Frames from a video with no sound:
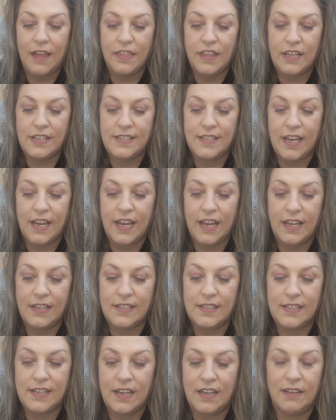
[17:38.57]
This
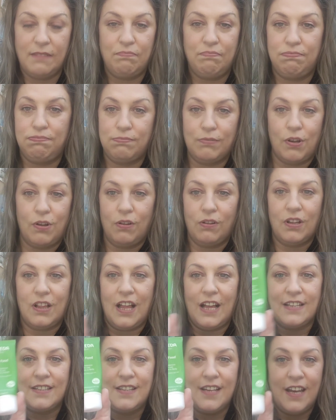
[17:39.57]
is a cult
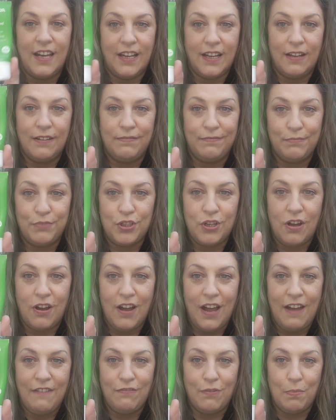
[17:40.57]
classic. I'm
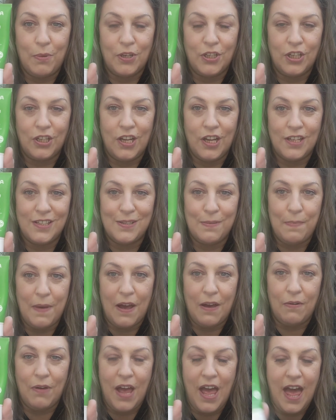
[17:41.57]
sure everybody knows
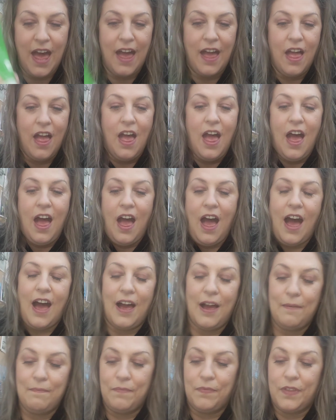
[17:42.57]
about it.
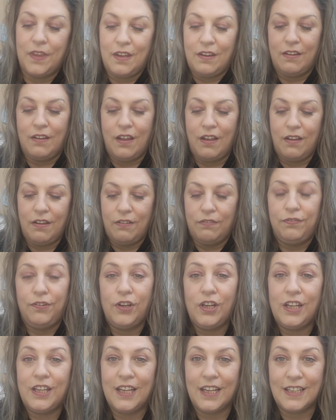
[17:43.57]

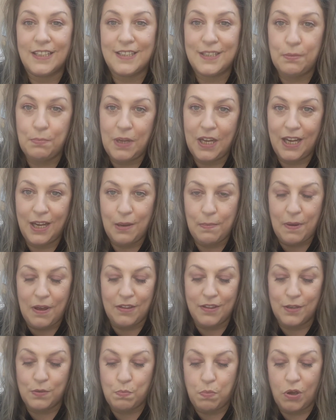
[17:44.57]
Funny things to me
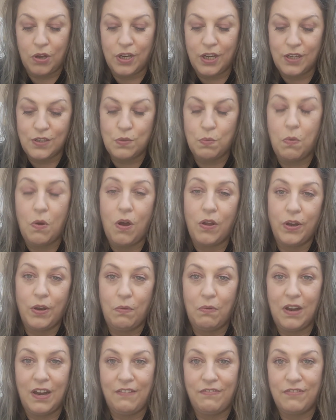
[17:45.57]
about this product. One,
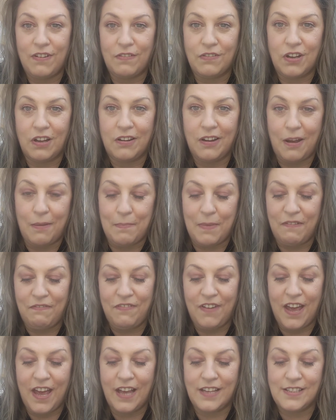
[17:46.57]
whenever I've got it on my
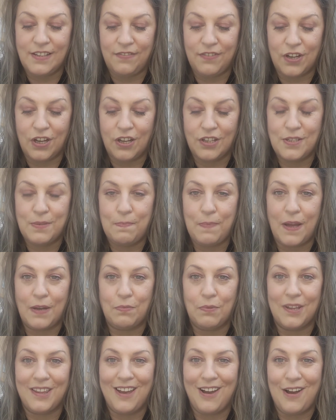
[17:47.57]
face, if I go to
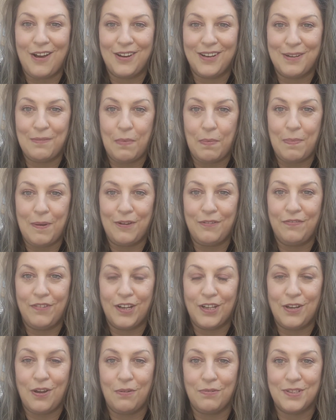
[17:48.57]
bed with it on, my
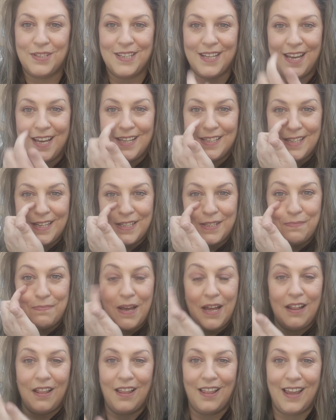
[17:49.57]
boyfriend always says I
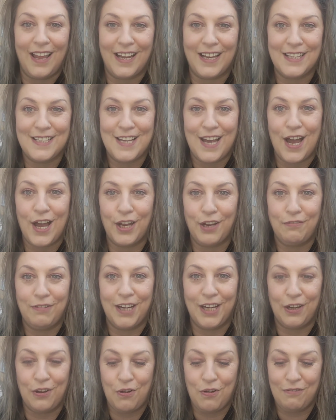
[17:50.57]
smell like a Thai
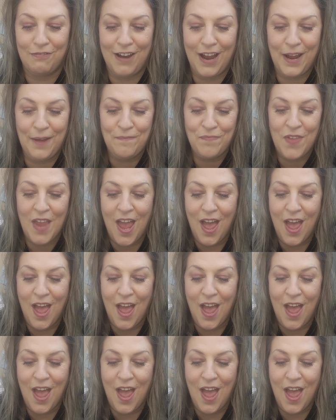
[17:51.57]
green curry,